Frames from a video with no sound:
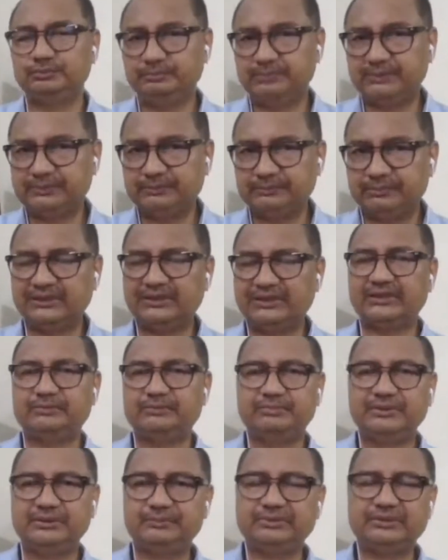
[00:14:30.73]
people
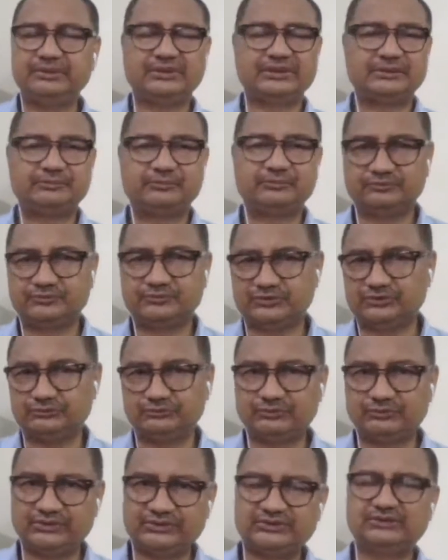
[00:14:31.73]
and people type of
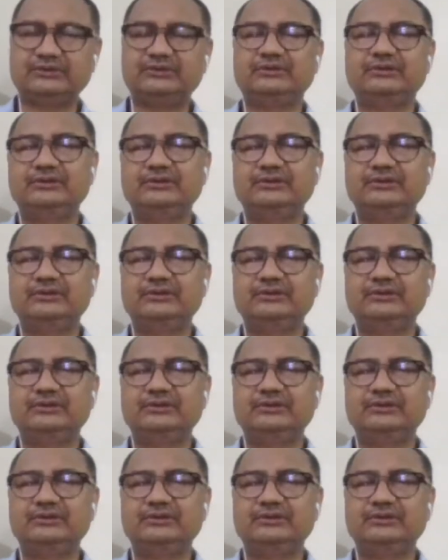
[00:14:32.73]
situation